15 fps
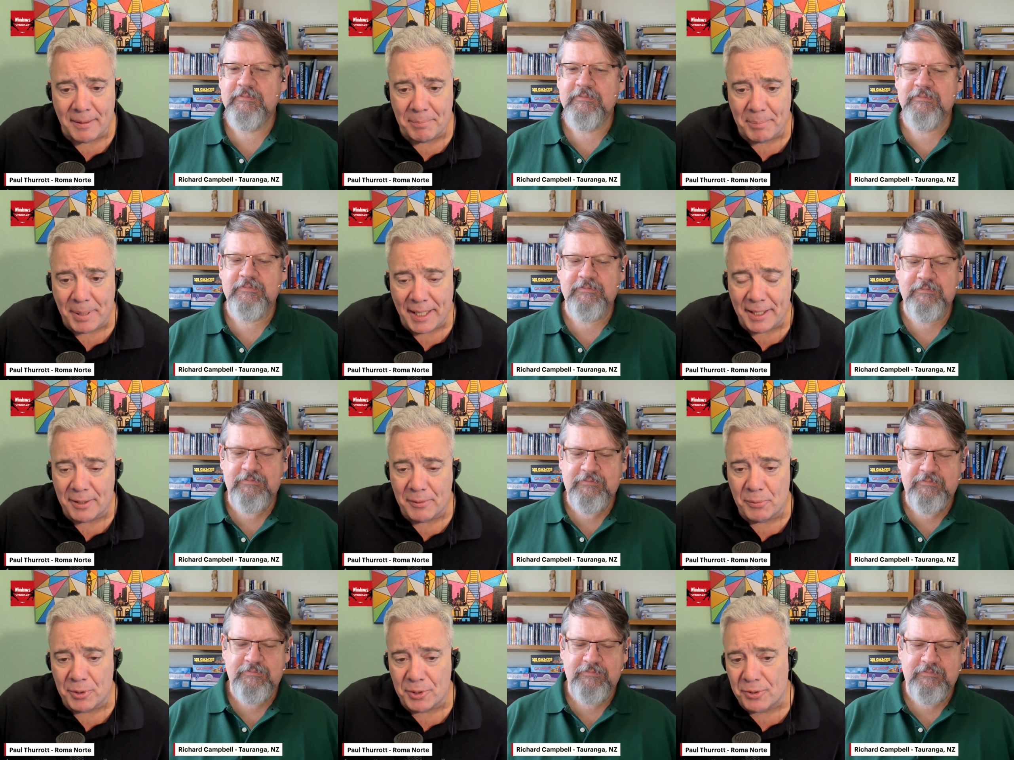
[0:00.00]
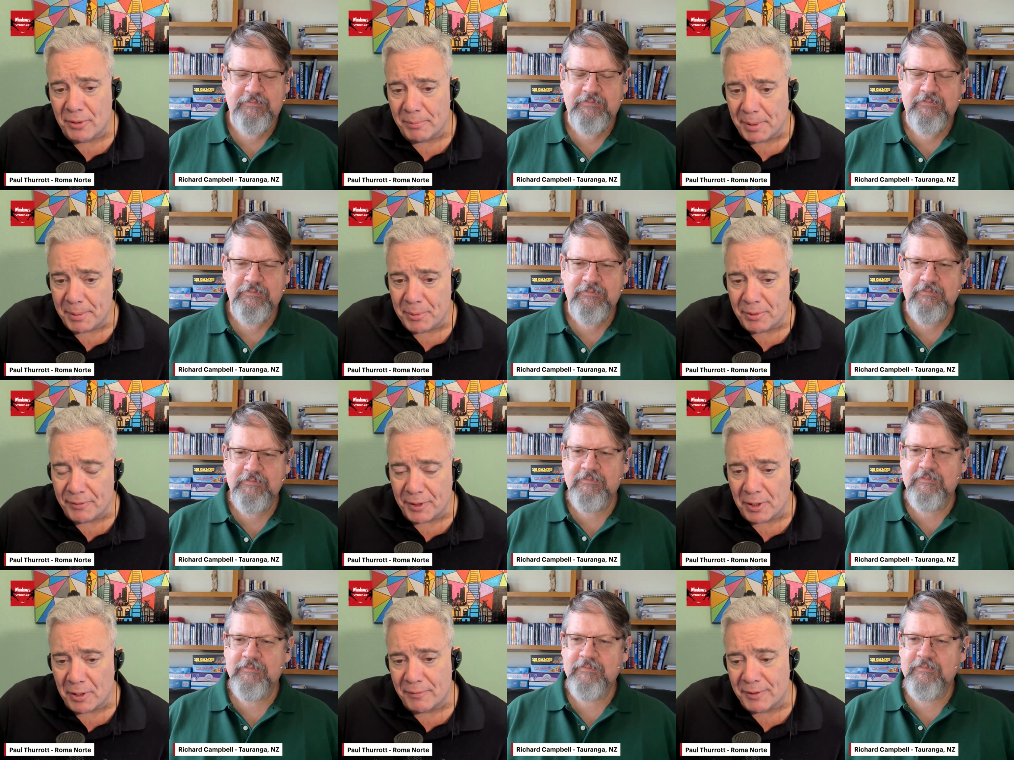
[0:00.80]
Speaker 1: Beta will soon be
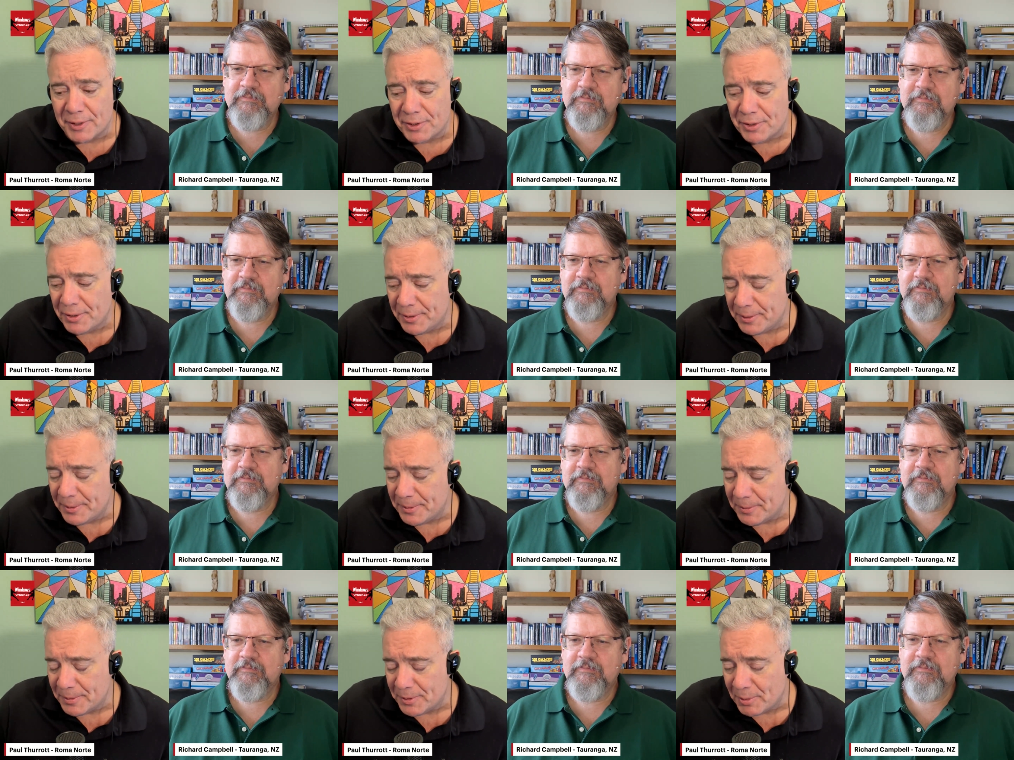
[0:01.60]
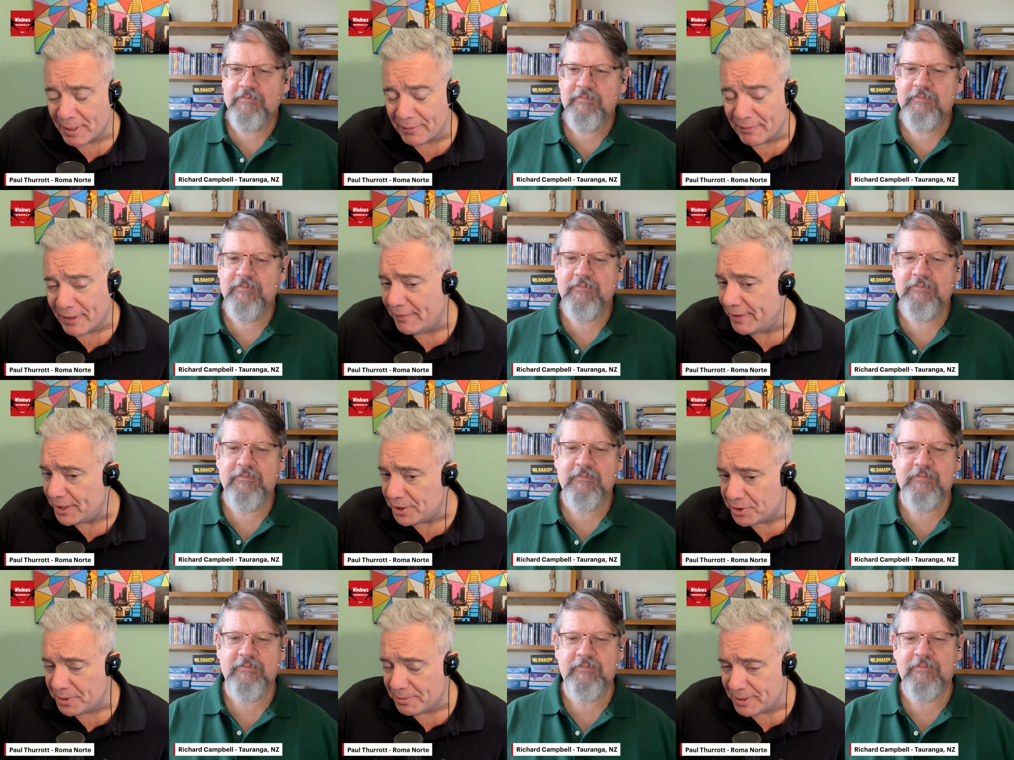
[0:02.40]
moving over to
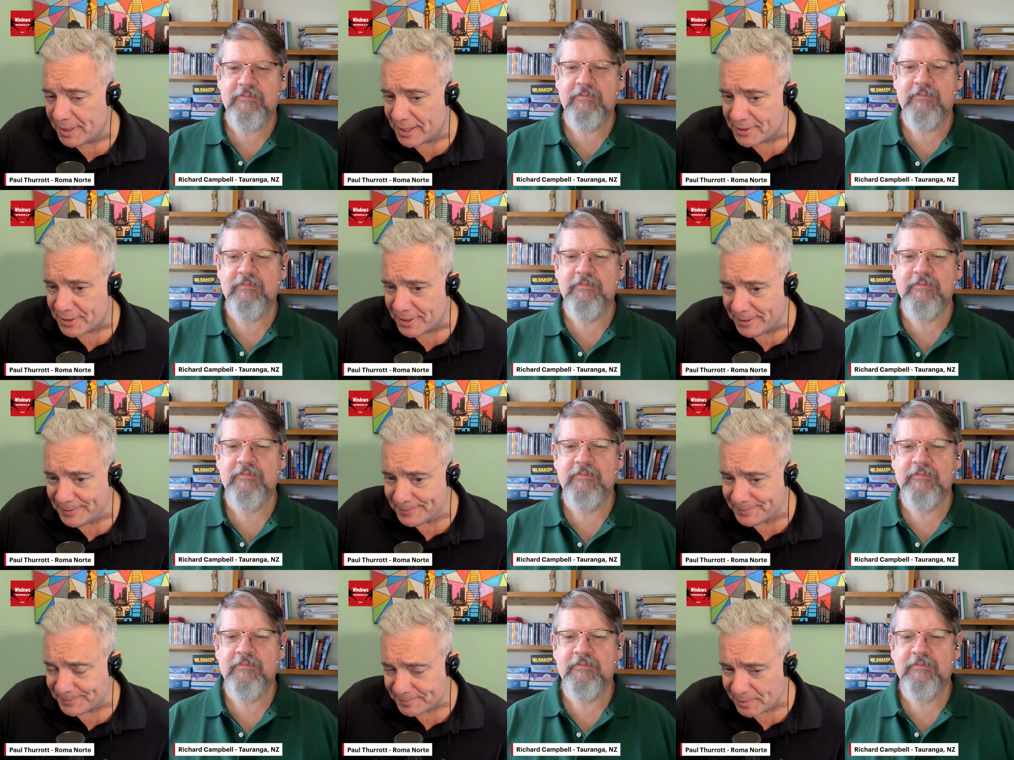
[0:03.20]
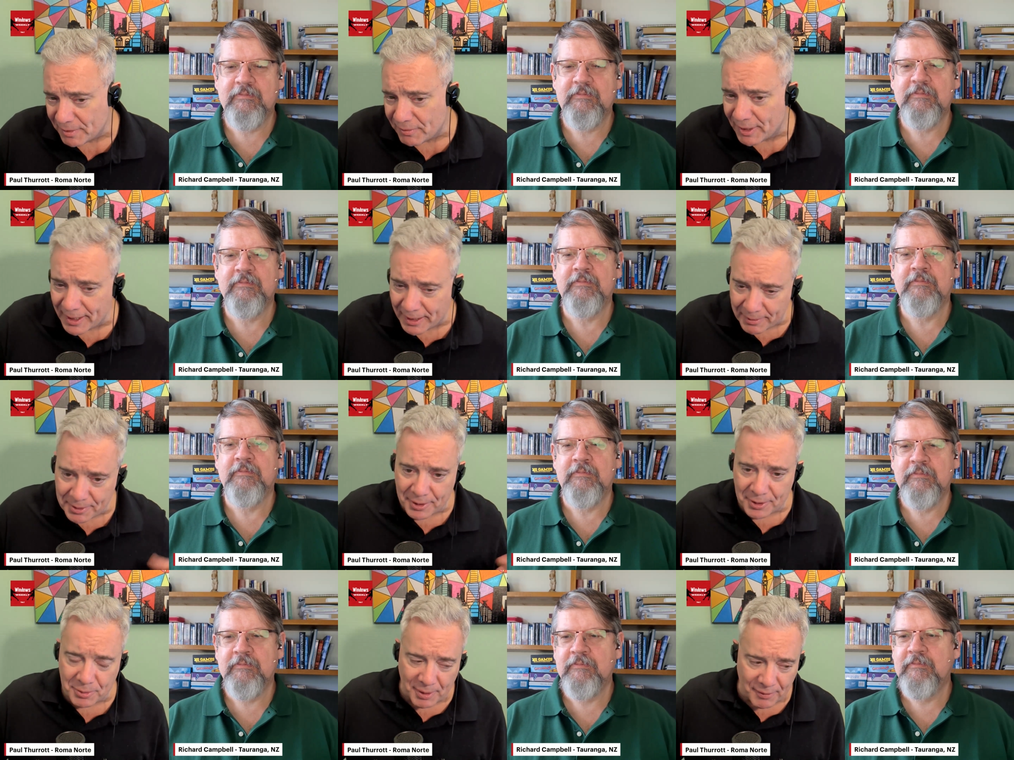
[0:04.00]
25H2 testing. Right now it's
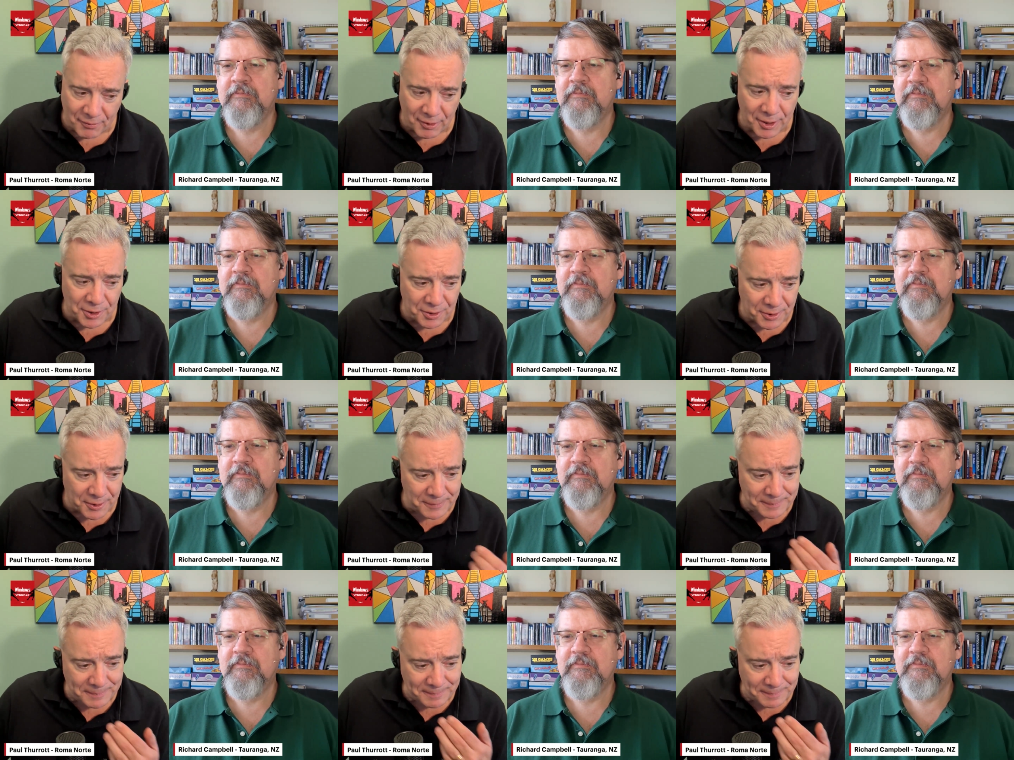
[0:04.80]
on 24H2.